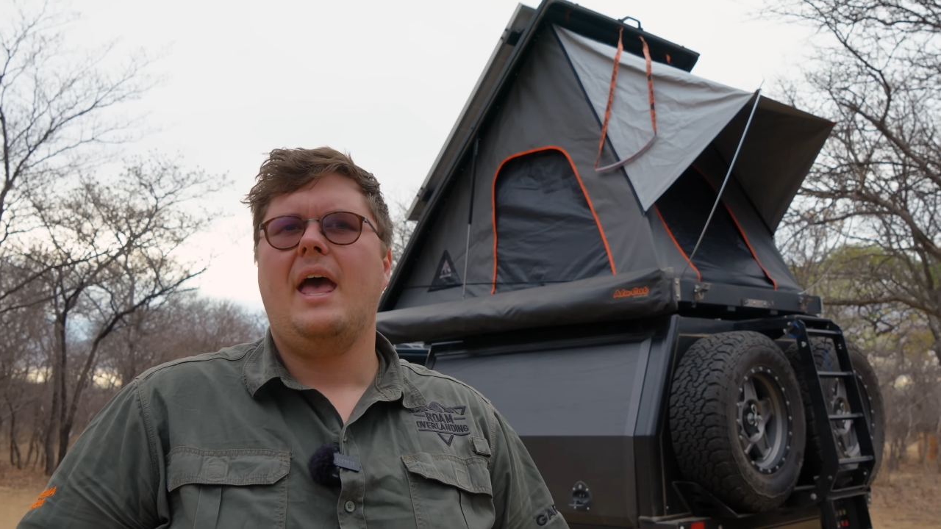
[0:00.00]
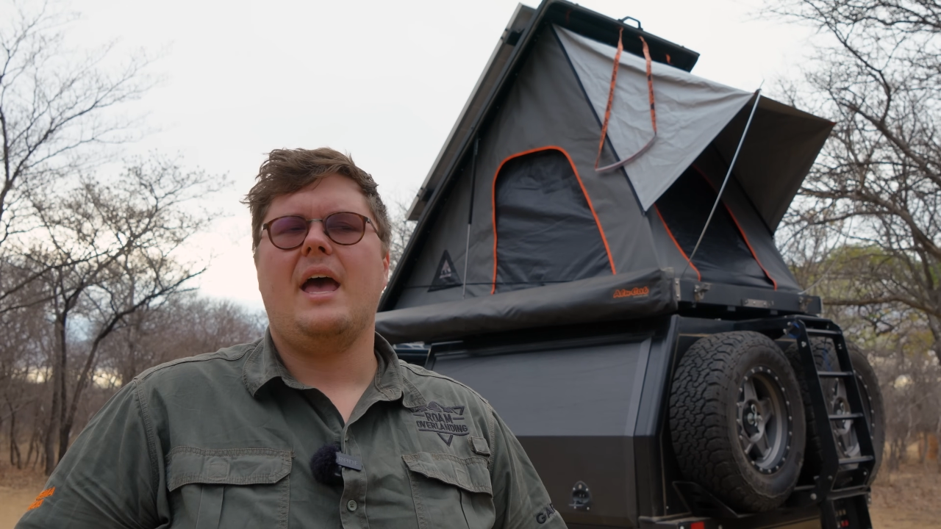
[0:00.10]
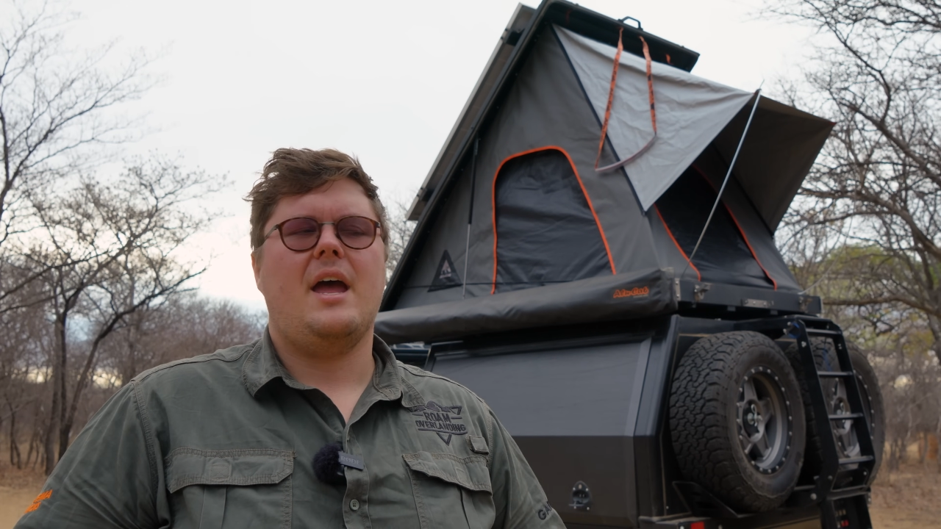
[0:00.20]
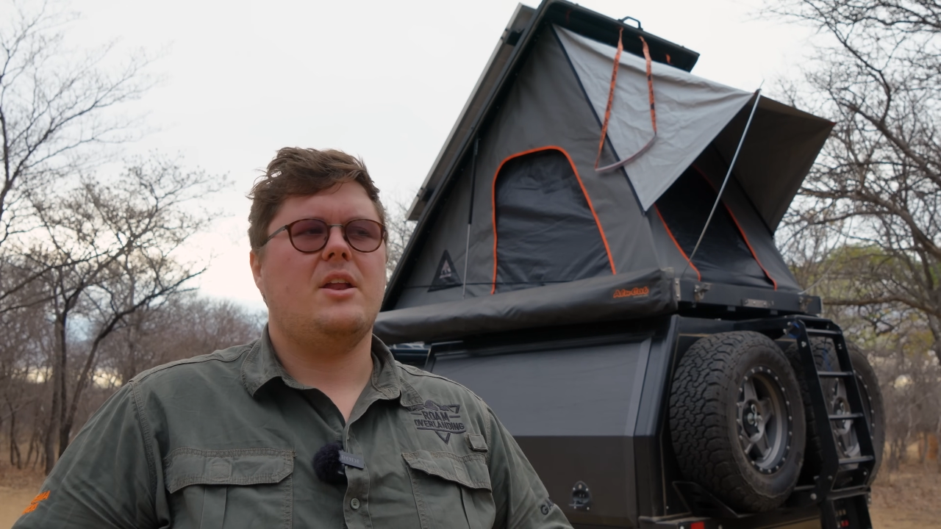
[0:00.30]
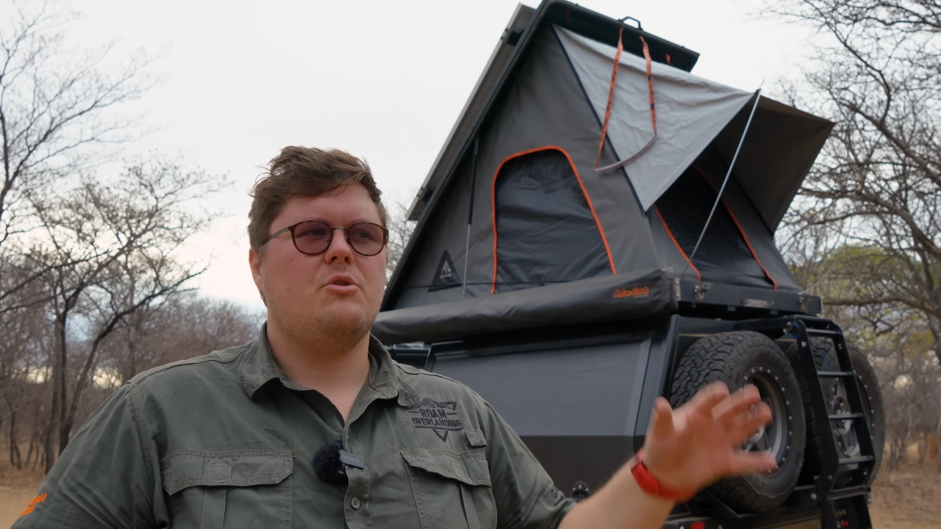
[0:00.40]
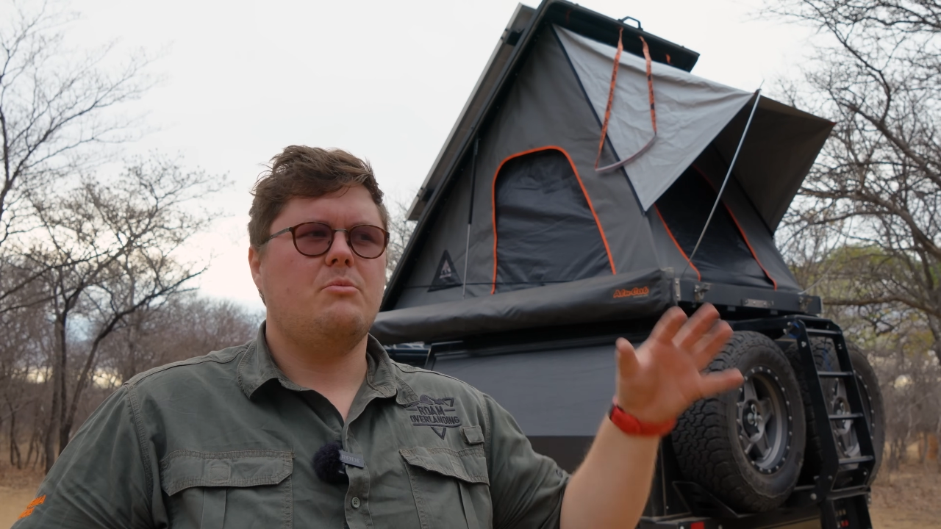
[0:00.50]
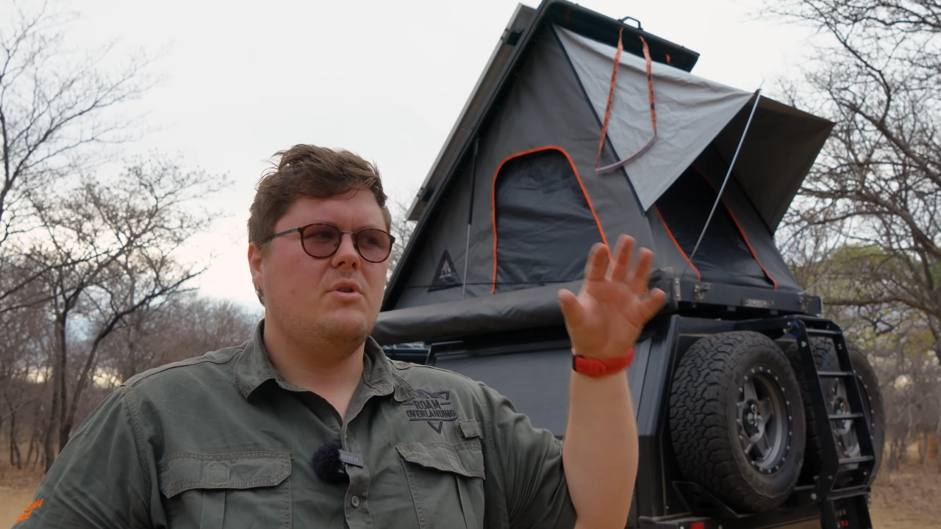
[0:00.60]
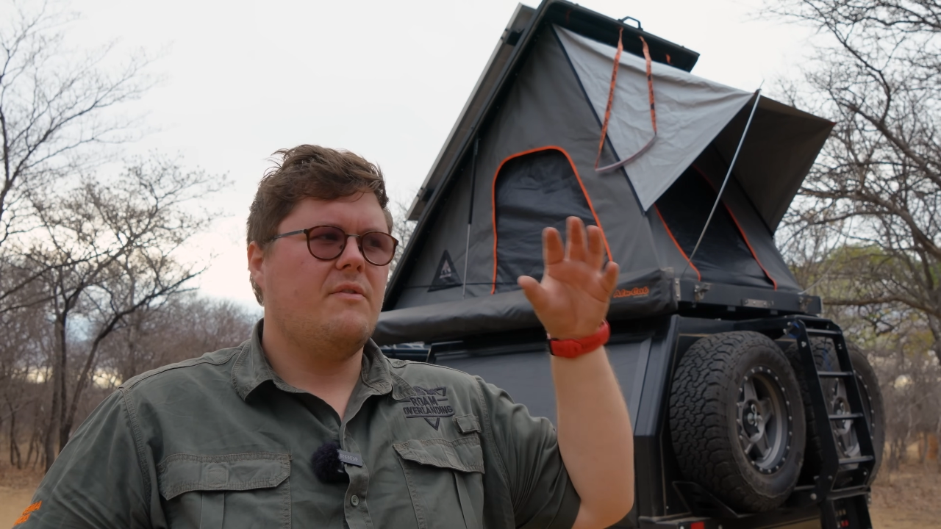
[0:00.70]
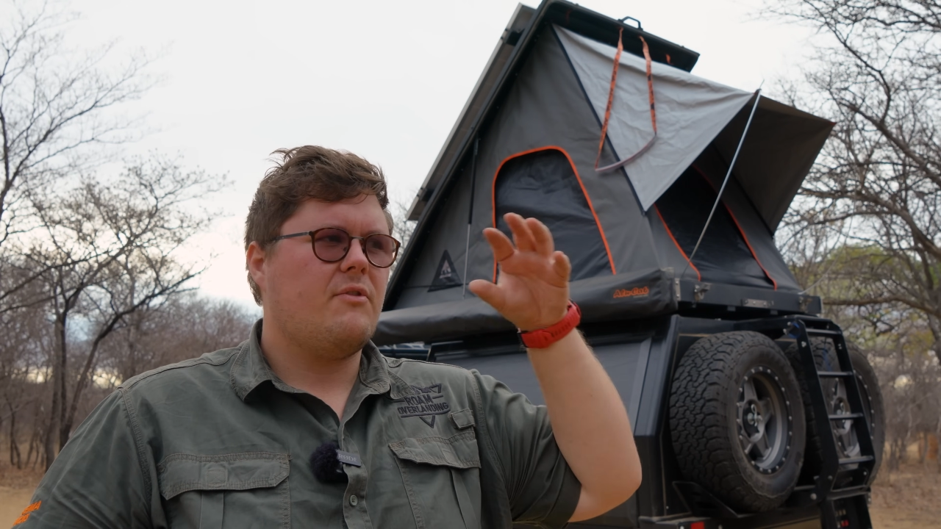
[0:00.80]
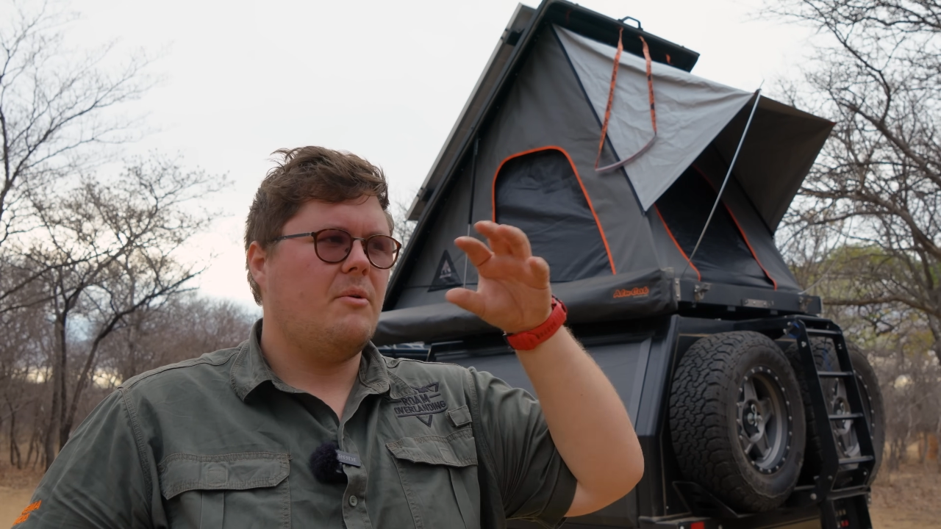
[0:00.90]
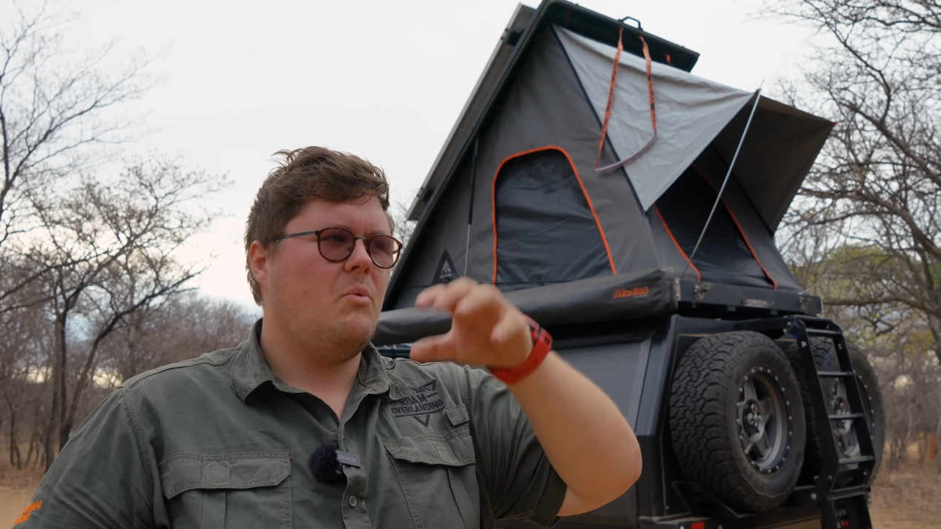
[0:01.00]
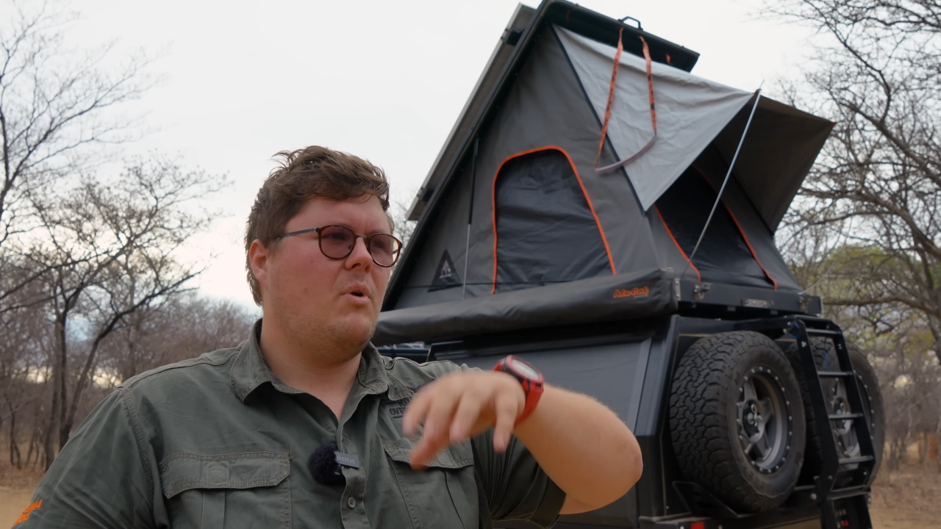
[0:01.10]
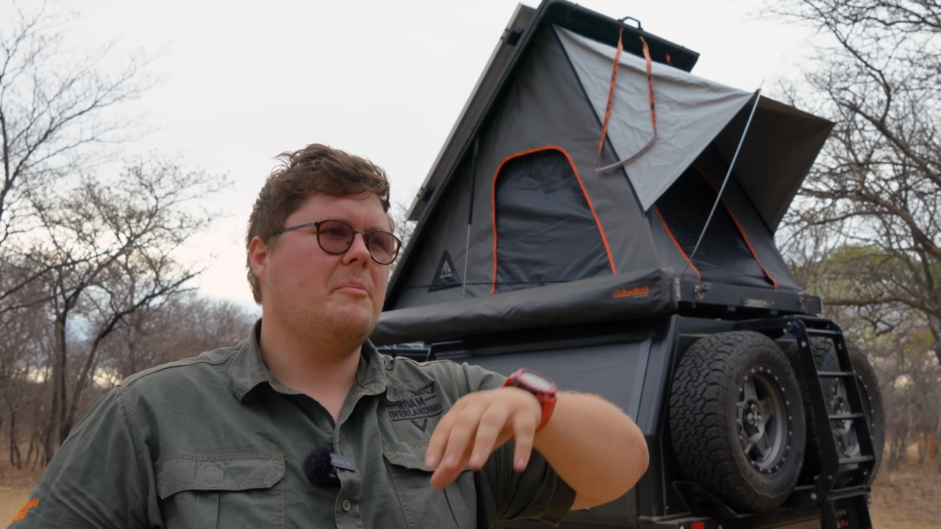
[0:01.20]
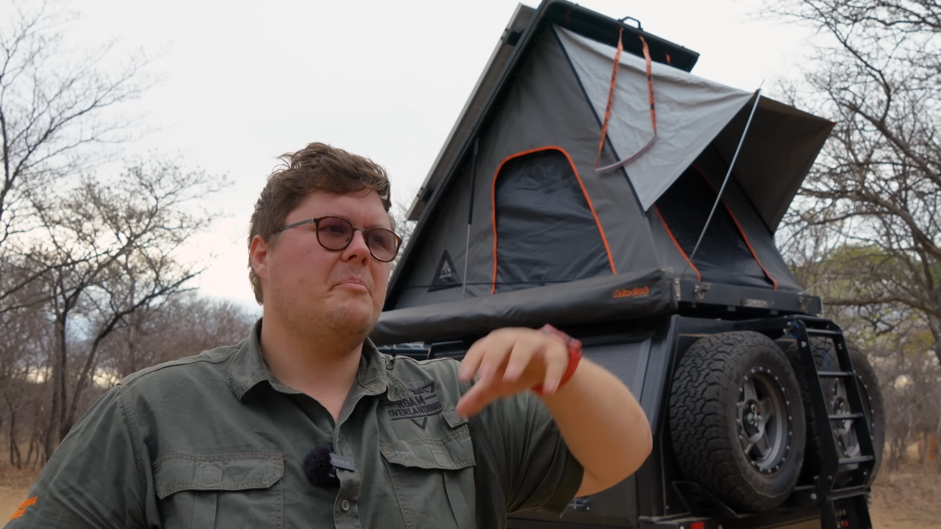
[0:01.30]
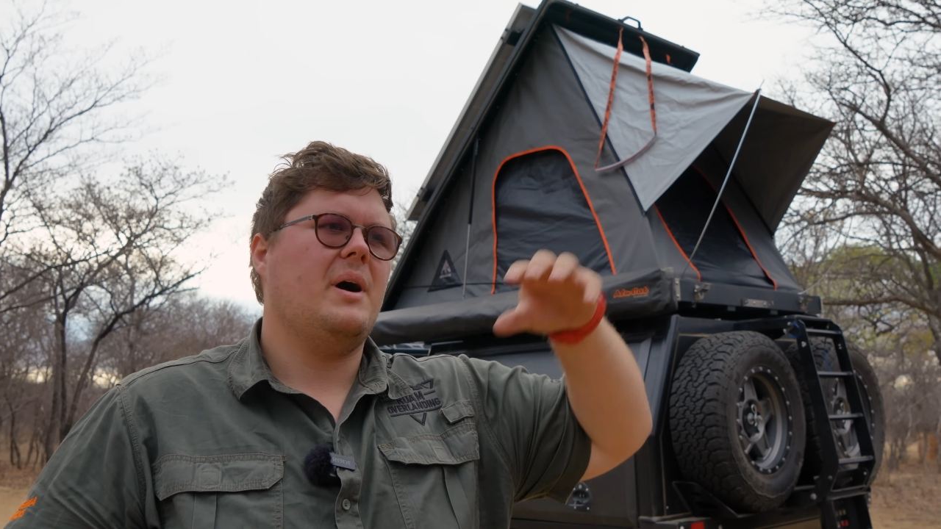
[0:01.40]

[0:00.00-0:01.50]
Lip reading: and you move from one